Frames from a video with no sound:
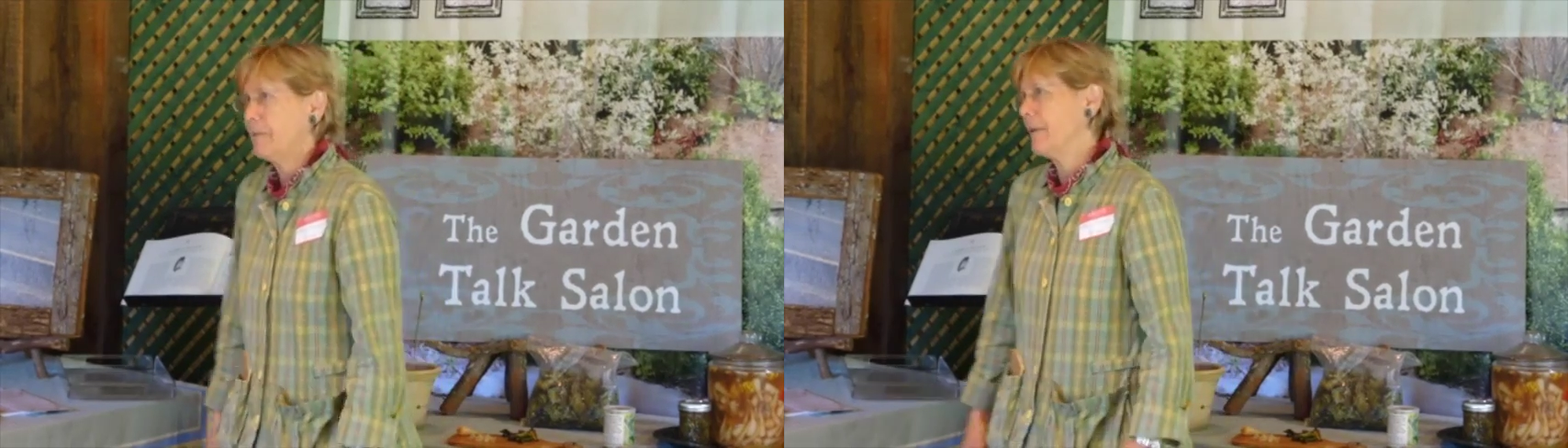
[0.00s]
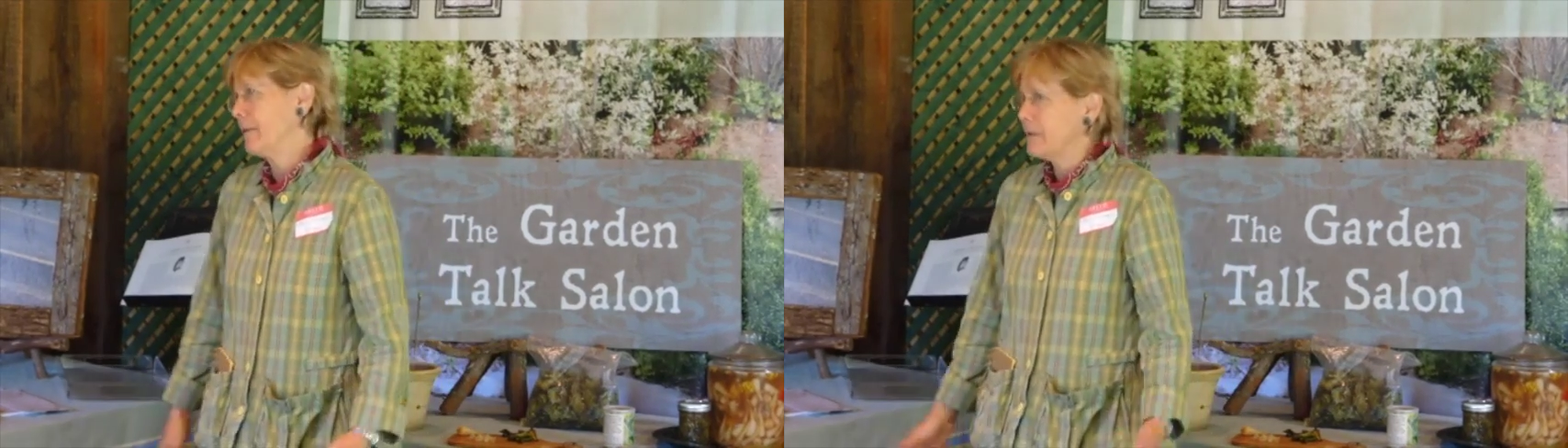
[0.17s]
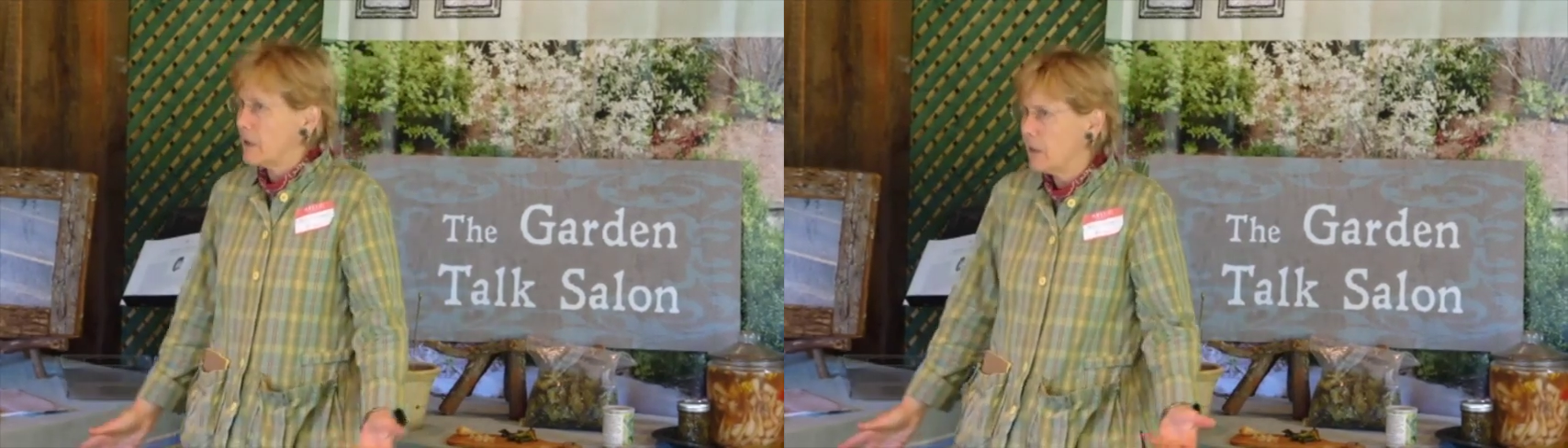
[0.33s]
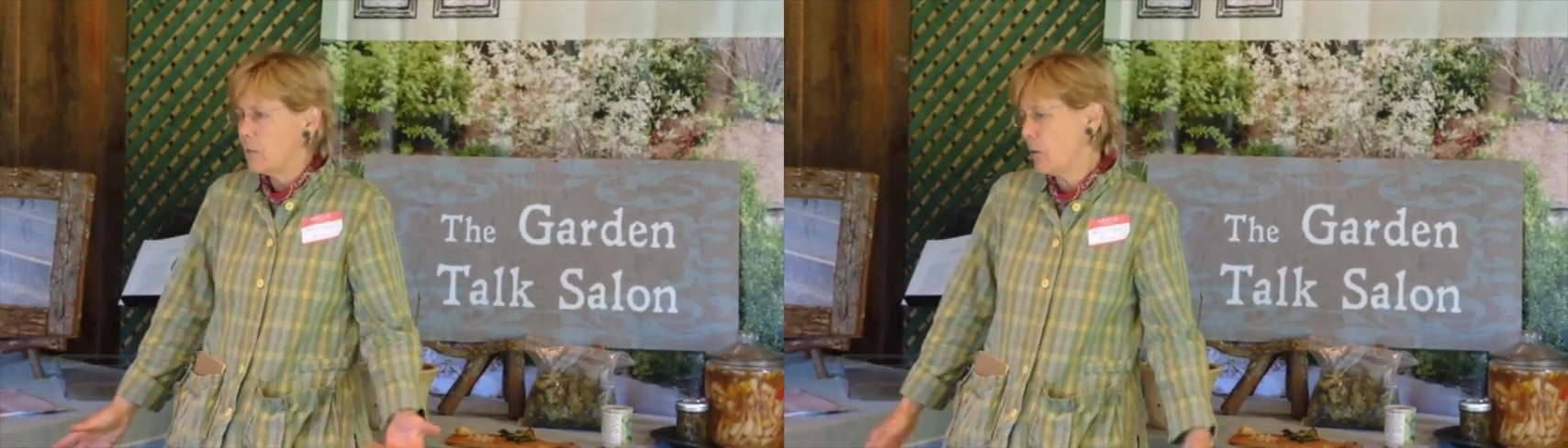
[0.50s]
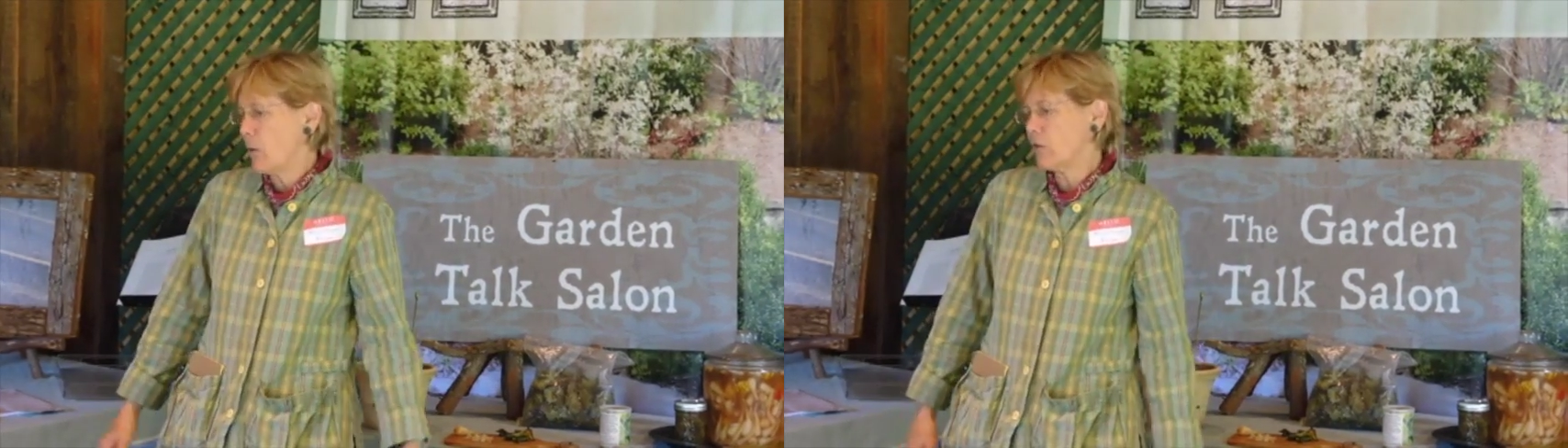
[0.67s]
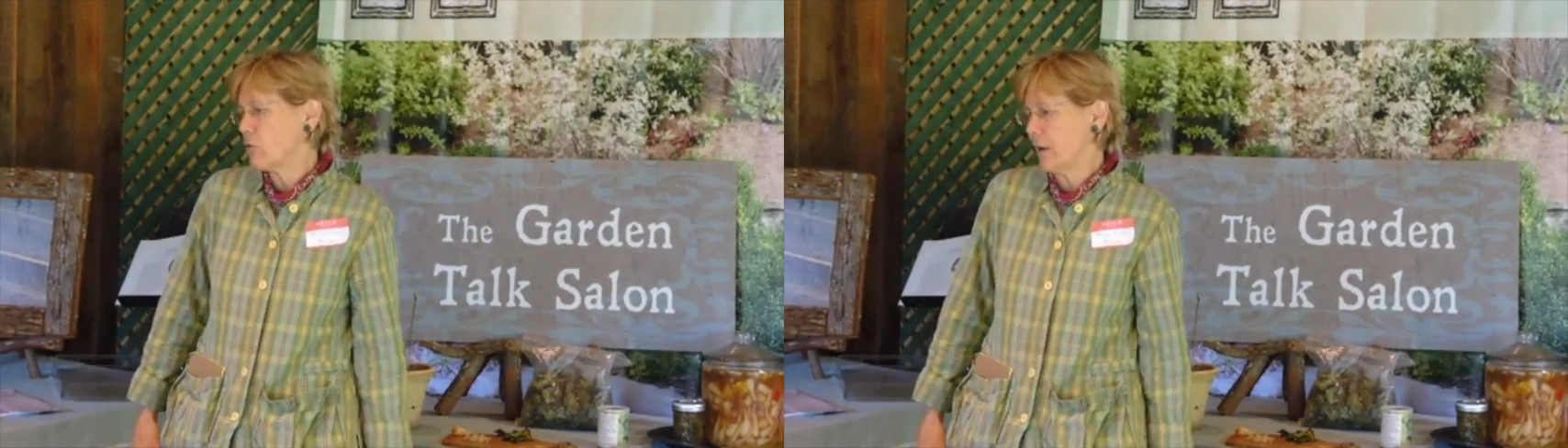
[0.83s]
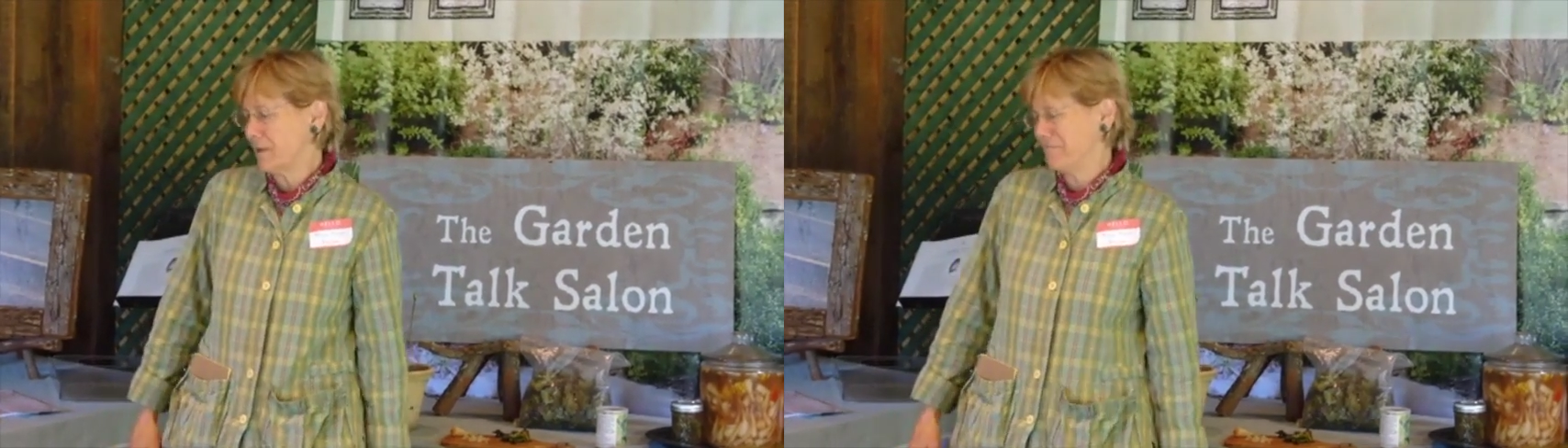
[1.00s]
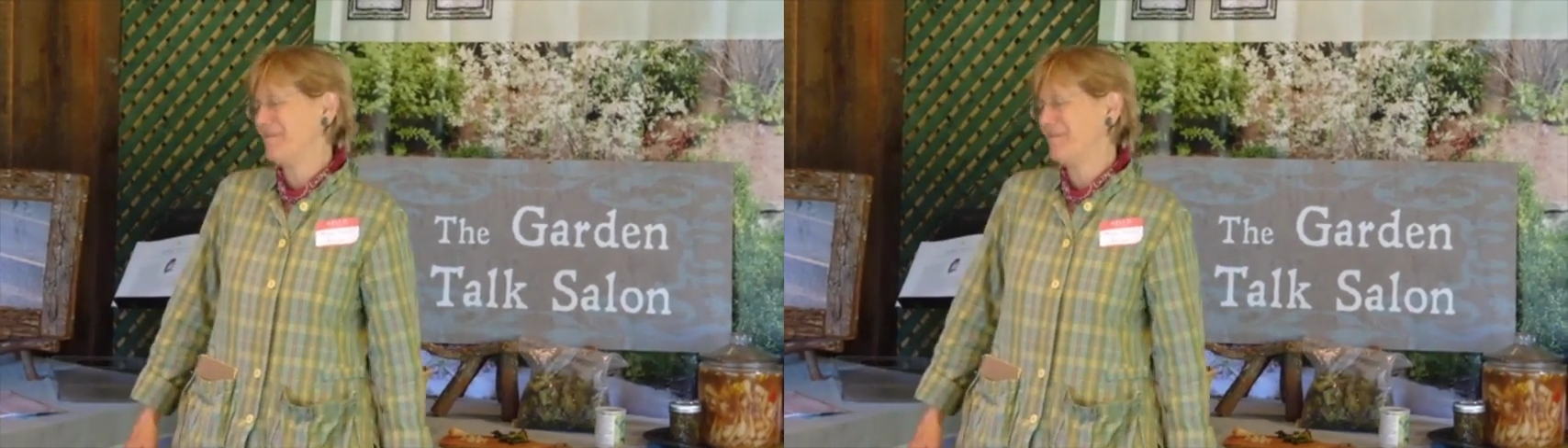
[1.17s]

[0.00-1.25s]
It needed to be well drained.